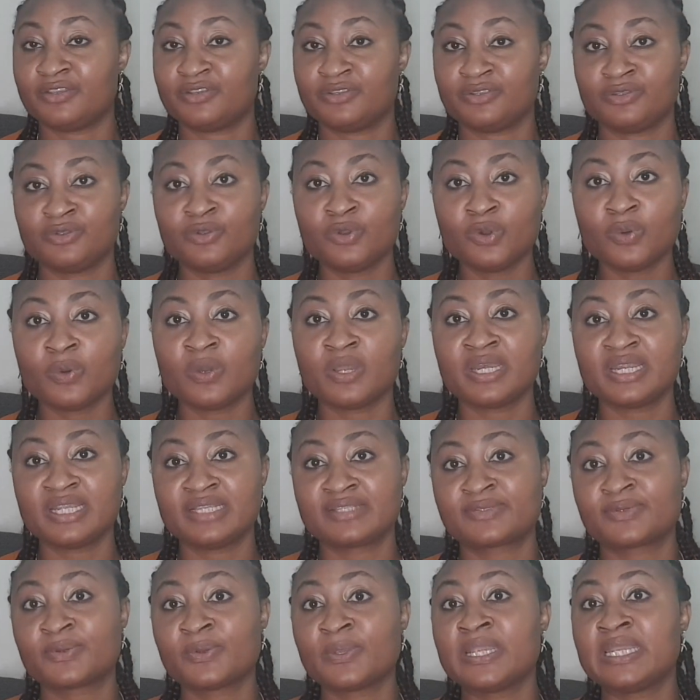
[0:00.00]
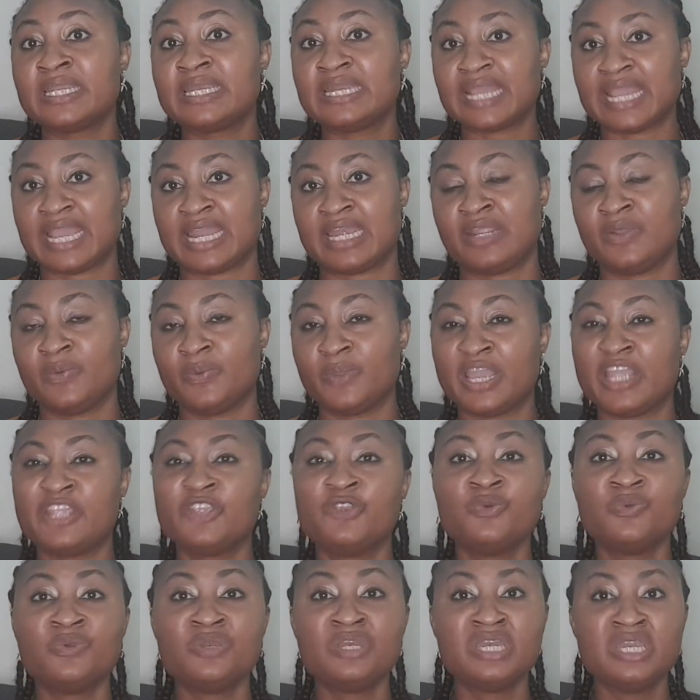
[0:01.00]
no one is going anywhere.
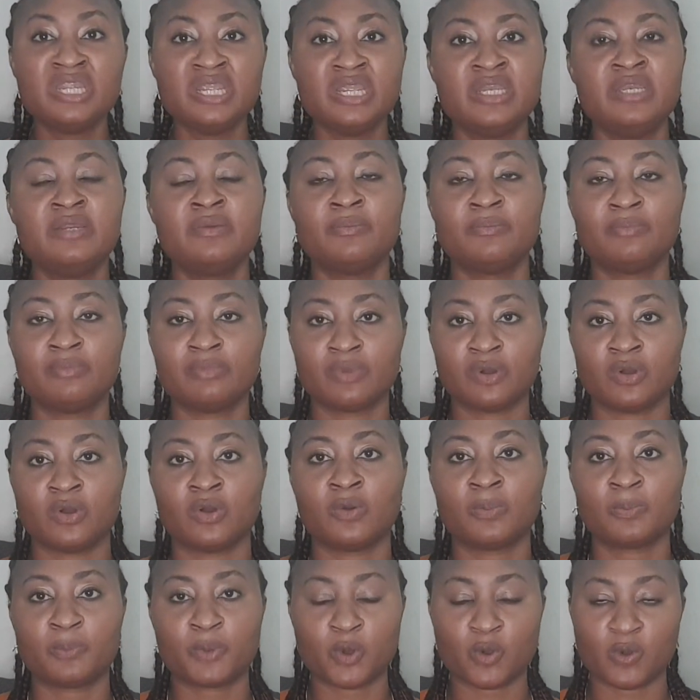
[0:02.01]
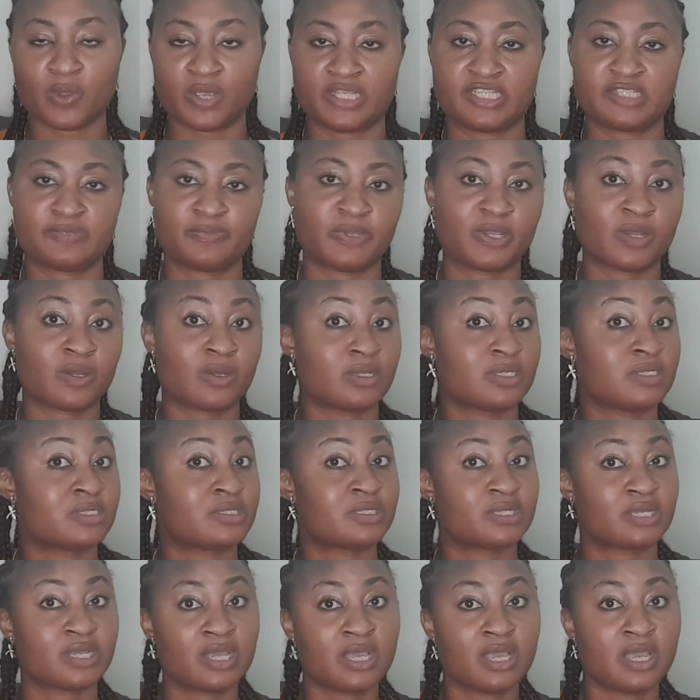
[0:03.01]
You need more points
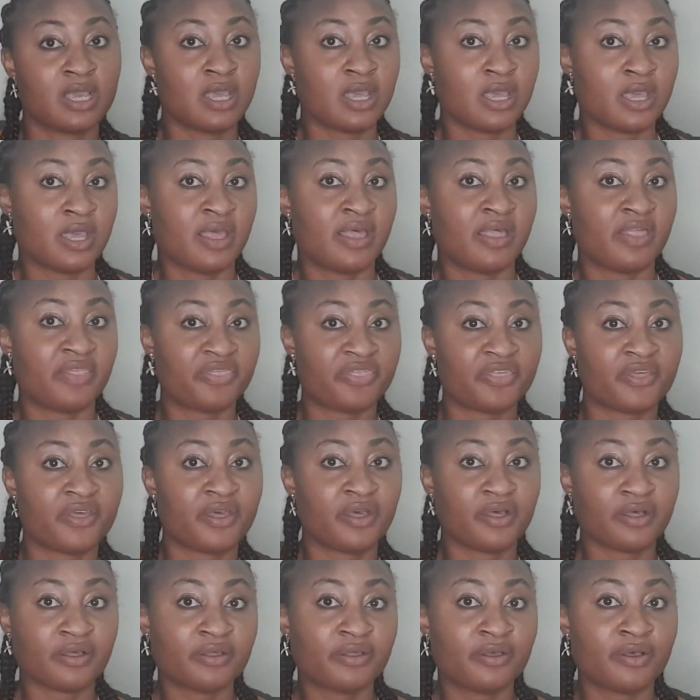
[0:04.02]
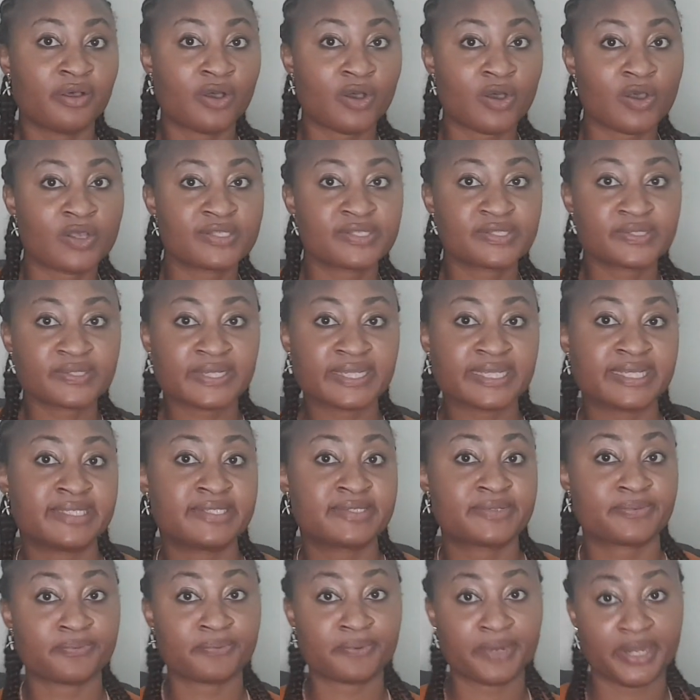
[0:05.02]
because the hustle
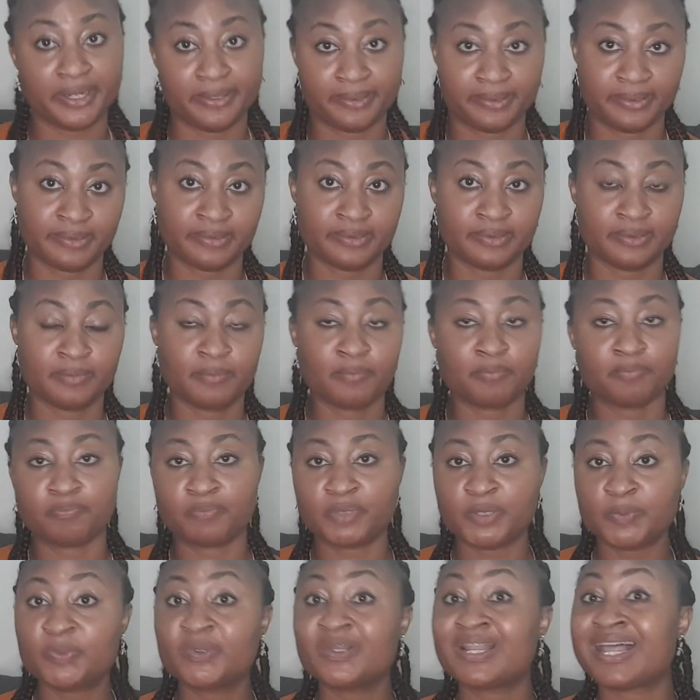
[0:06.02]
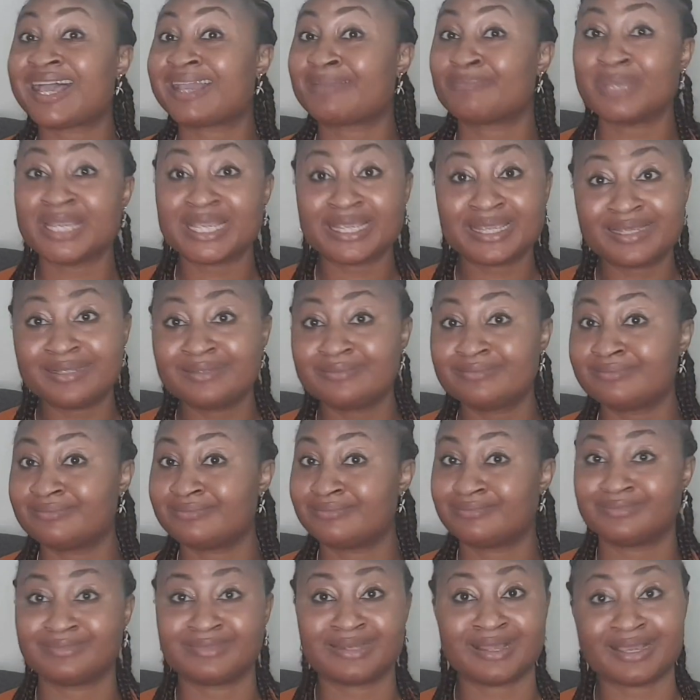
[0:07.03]
is real. People are
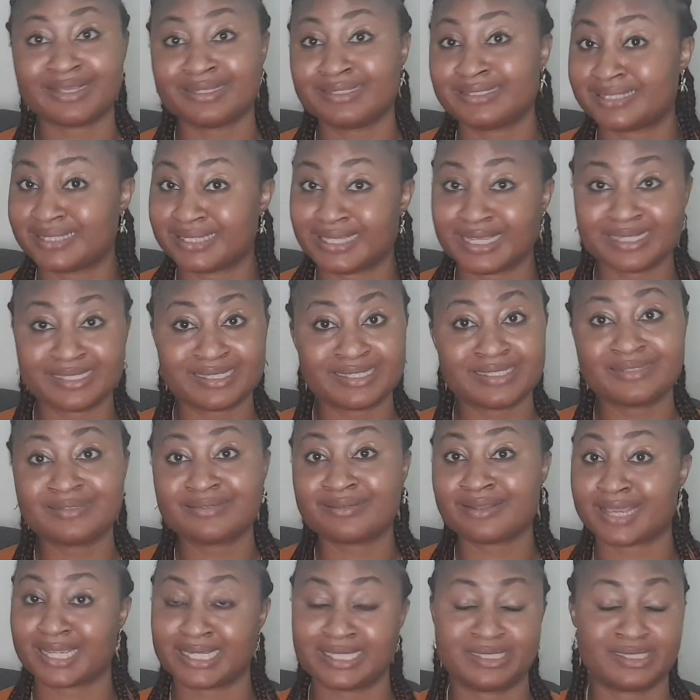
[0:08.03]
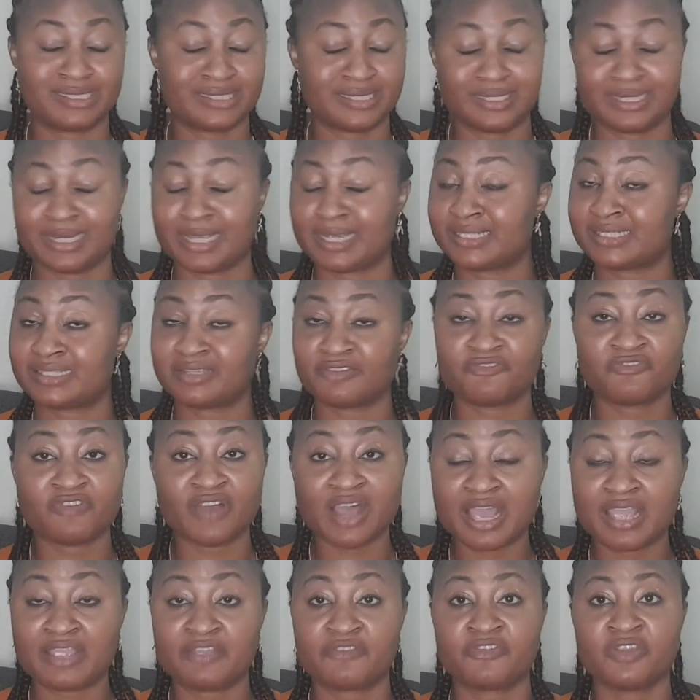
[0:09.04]
making 90, getting 90,
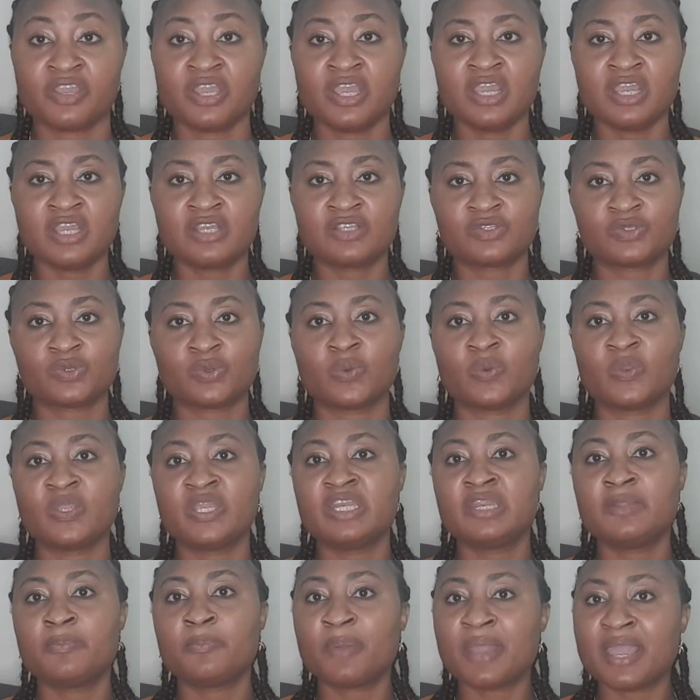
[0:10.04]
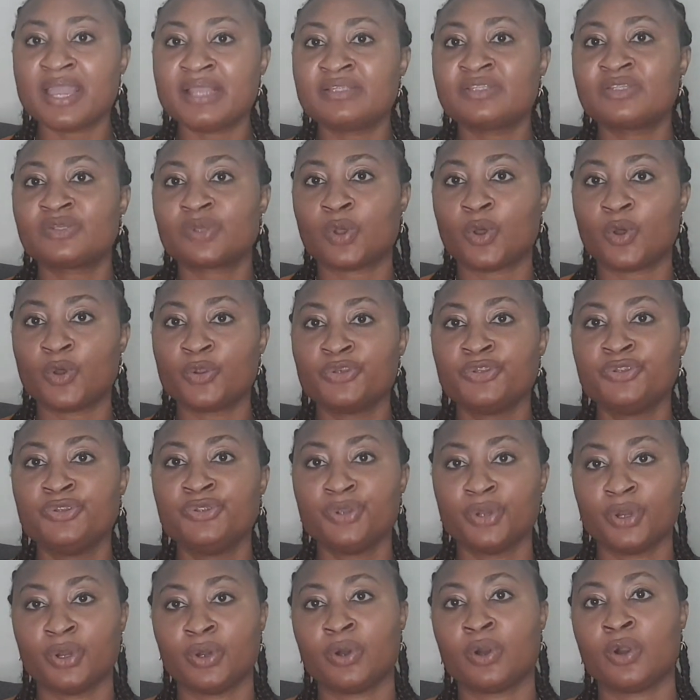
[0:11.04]
95. So it depends on
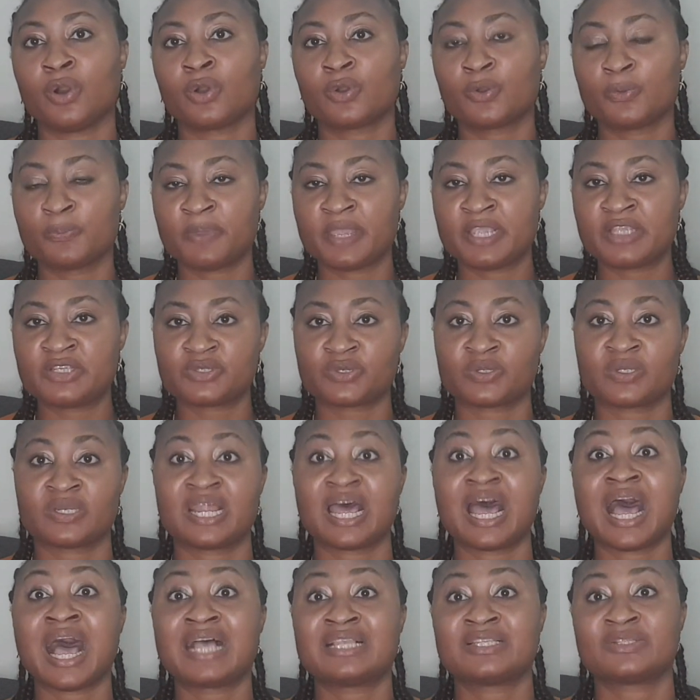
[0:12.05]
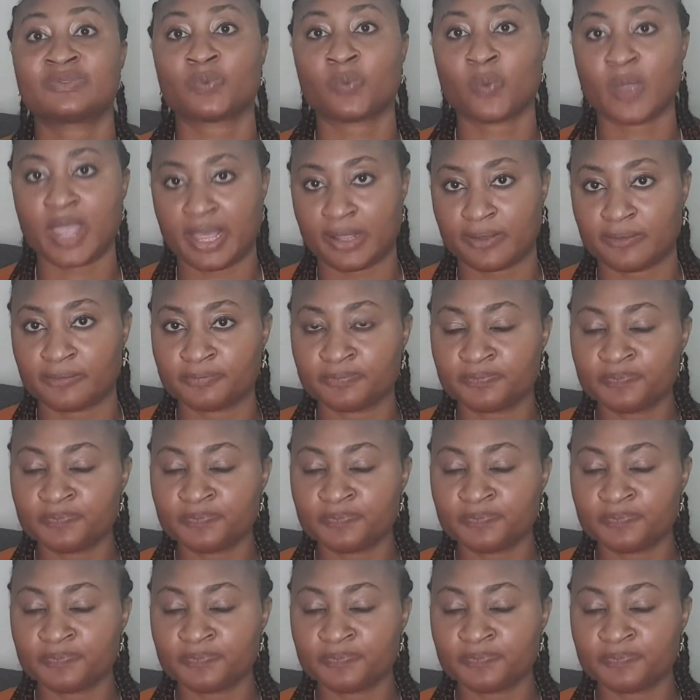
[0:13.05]
your occupation as well.